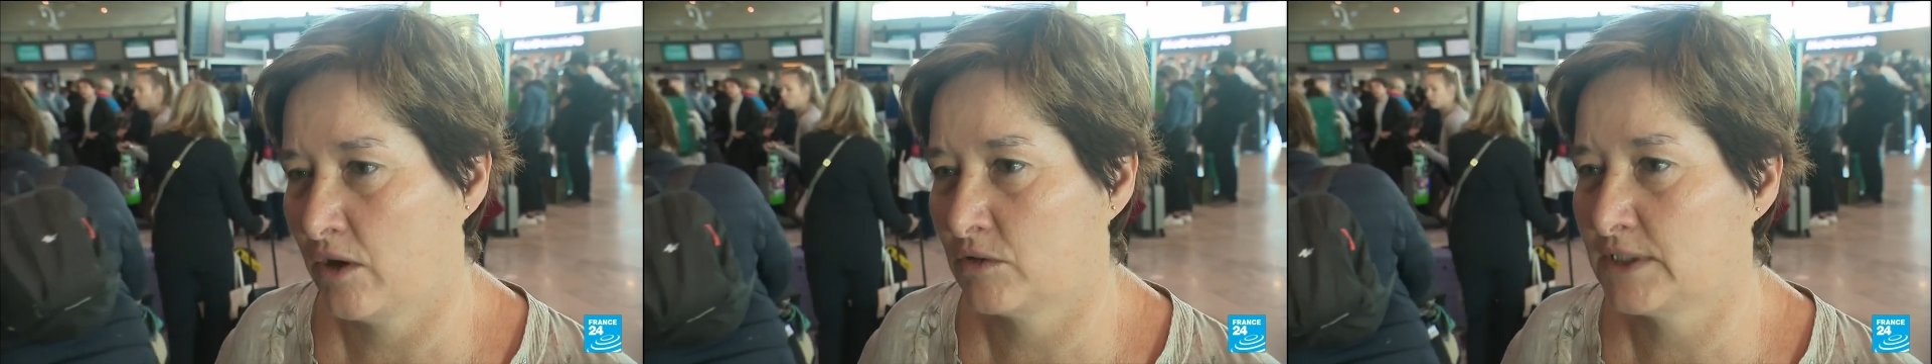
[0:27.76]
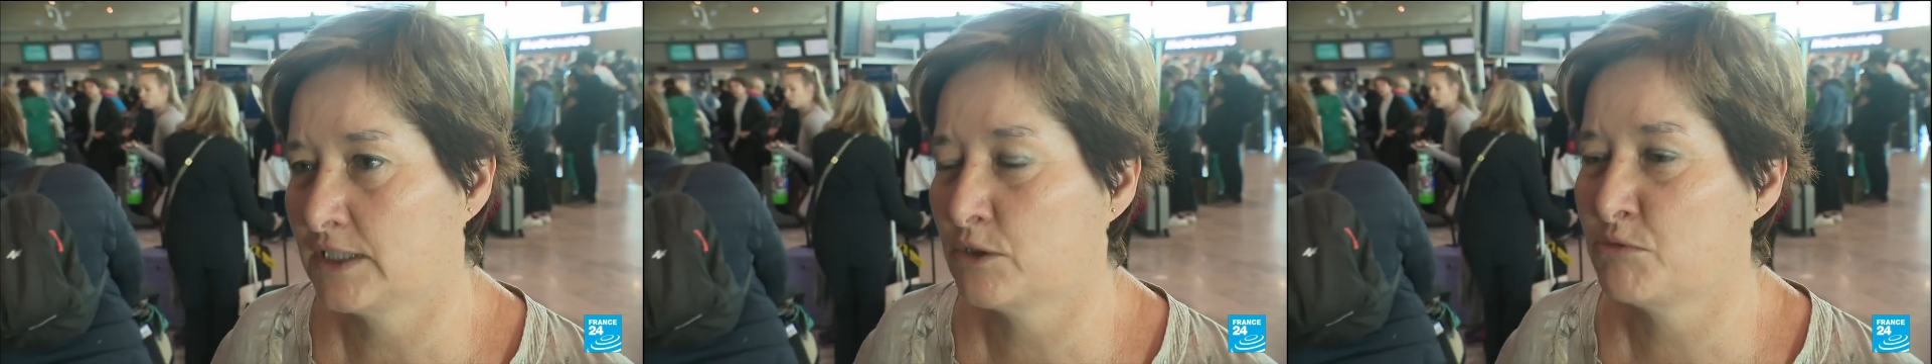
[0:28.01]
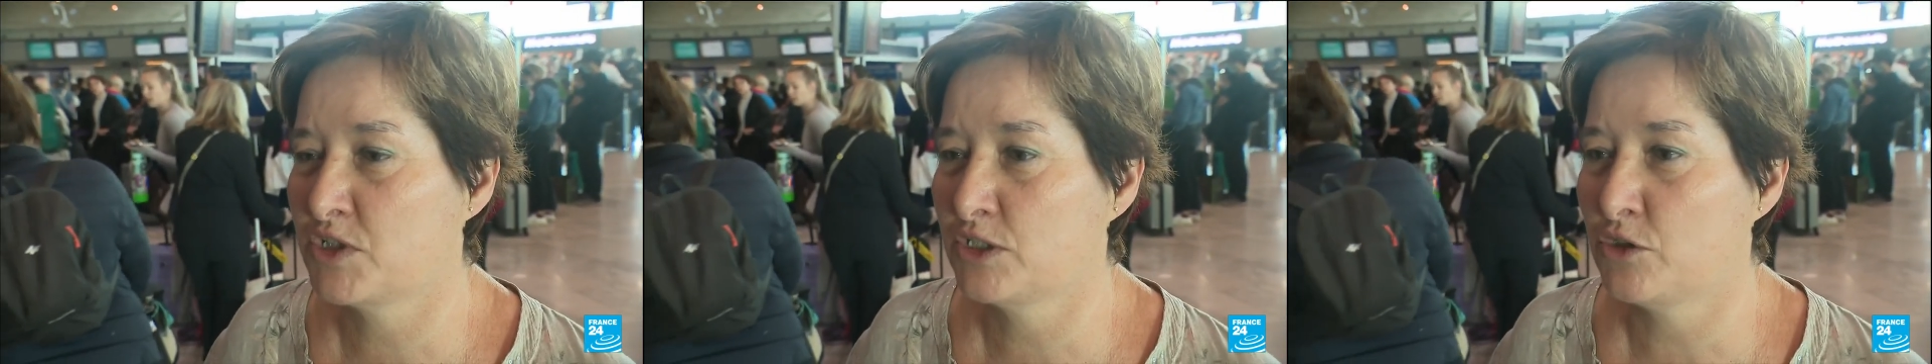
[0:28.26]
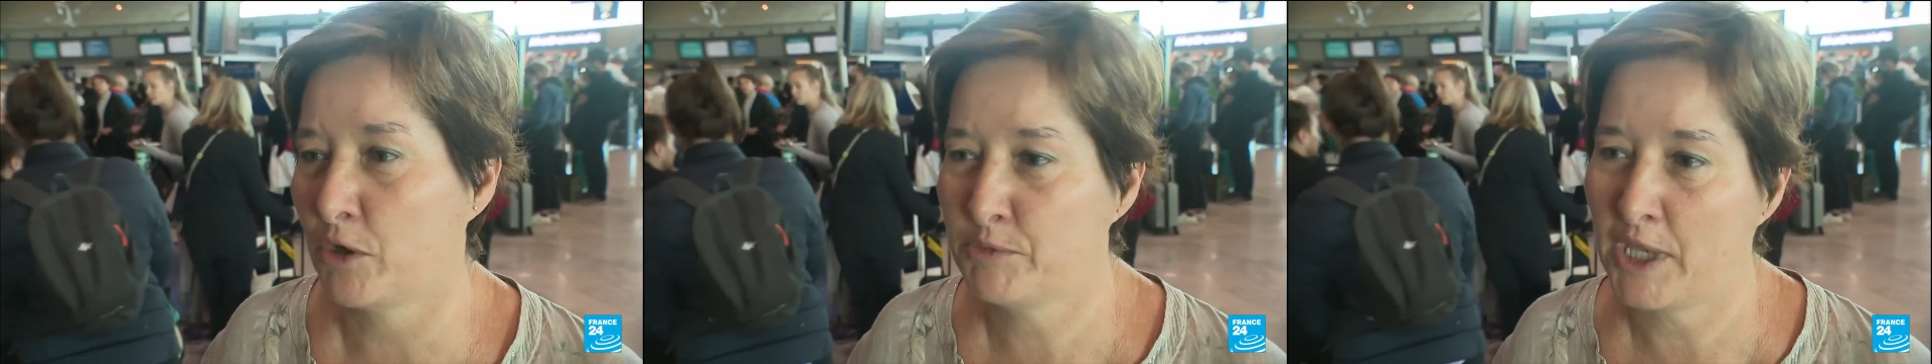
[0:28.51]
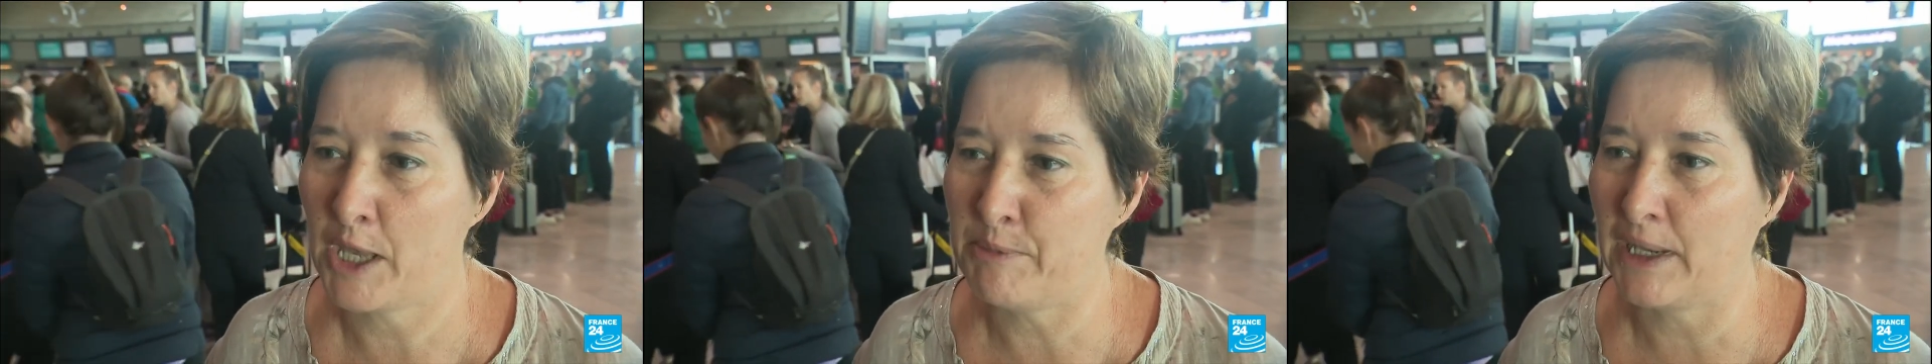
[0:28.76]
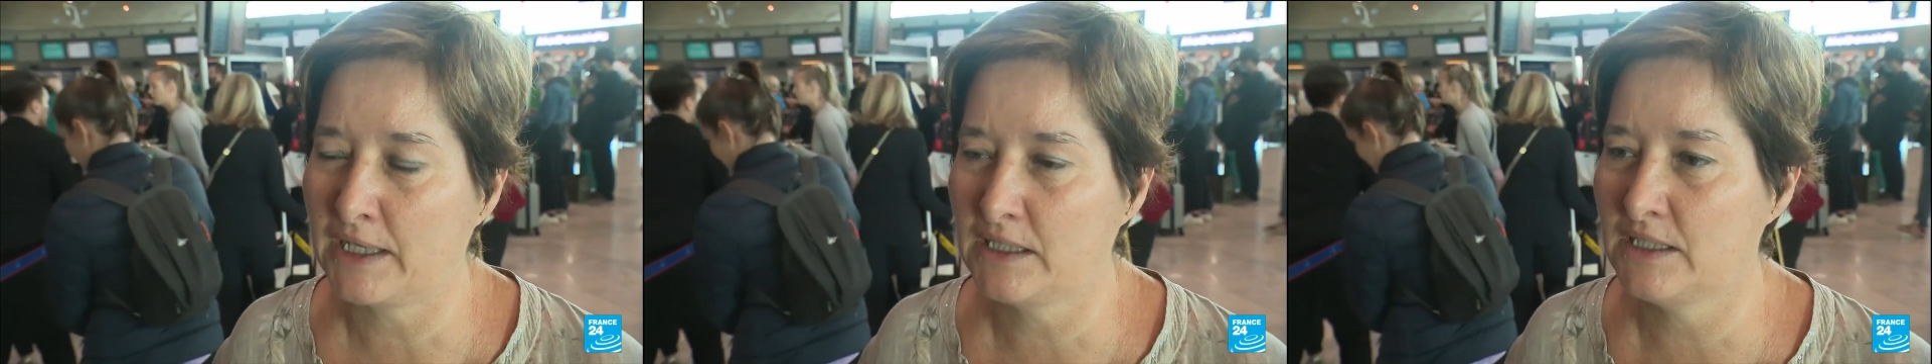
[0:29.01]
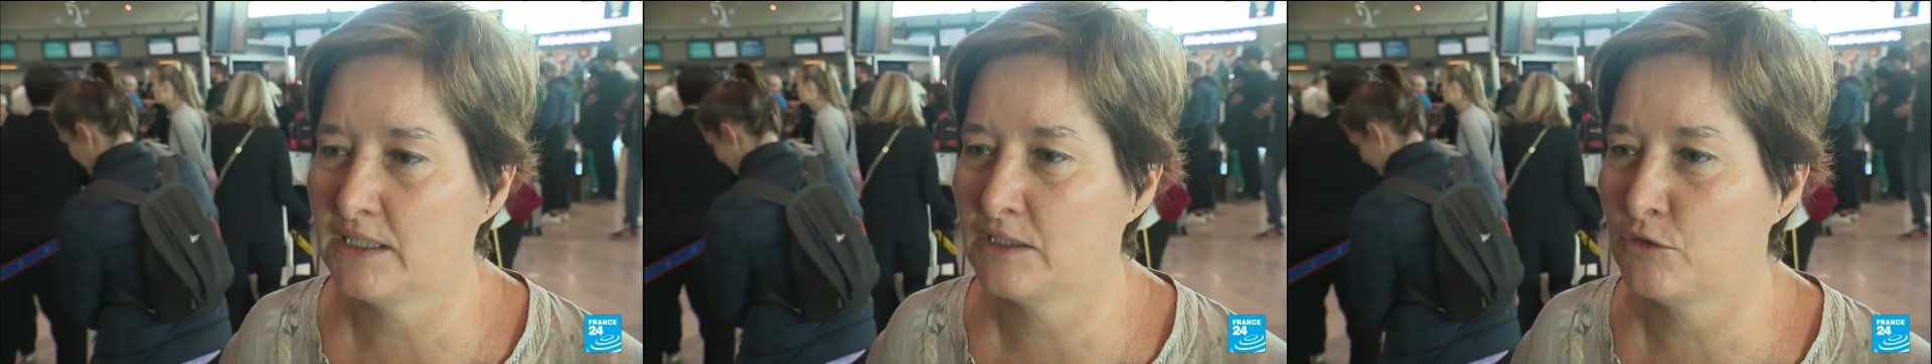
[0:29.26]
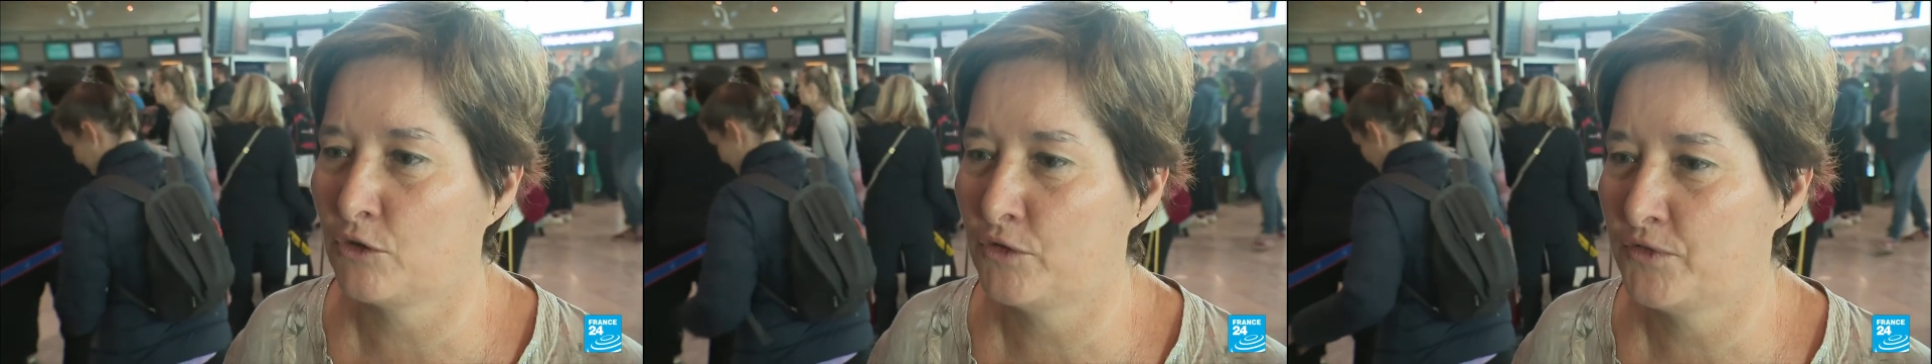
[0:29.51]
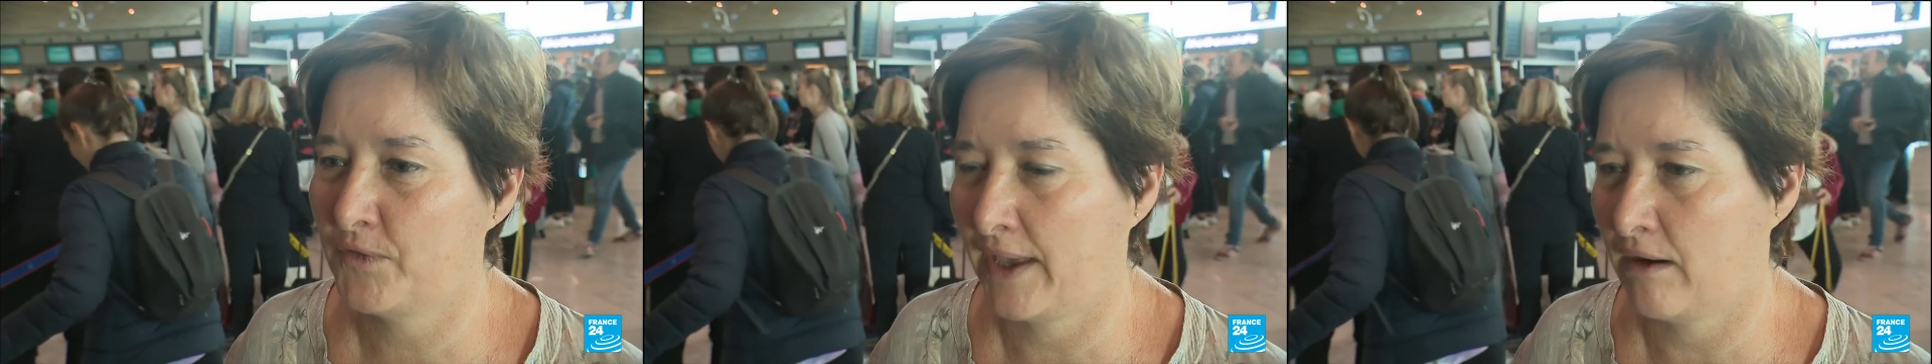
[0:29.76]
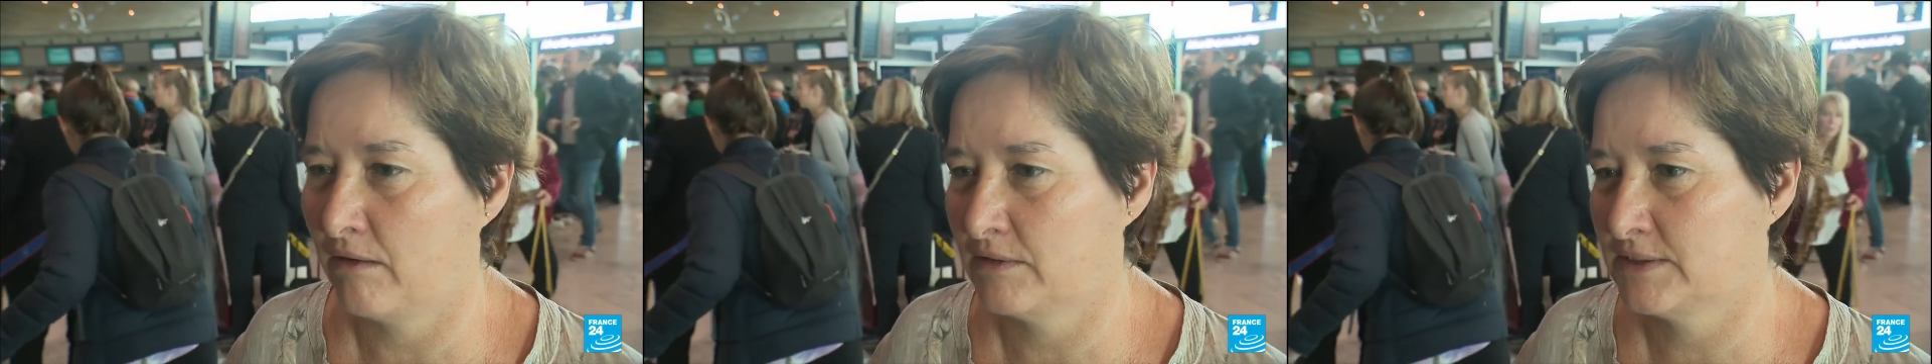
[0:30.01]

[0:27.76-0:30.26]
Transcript: I'm worried that I'll have to stay in Paris tonight